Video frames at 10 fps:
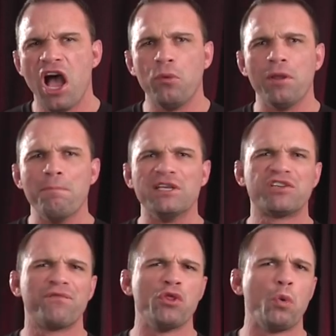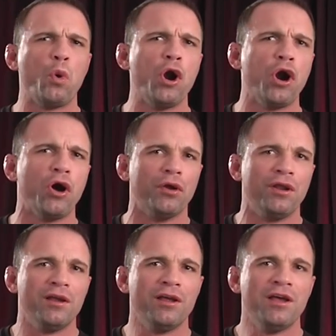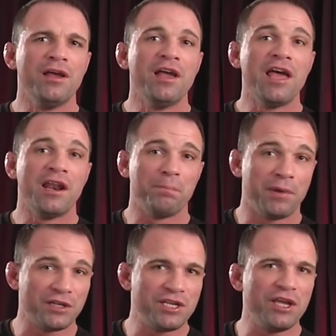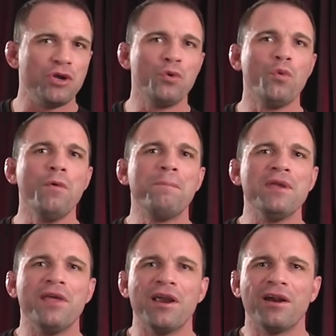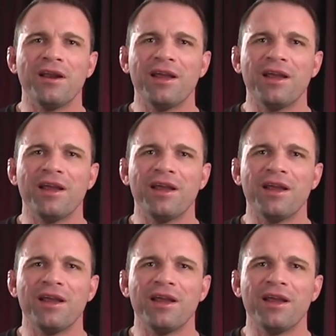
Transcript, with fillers: I would have missed it for the world. But I'll tell you who won't be there.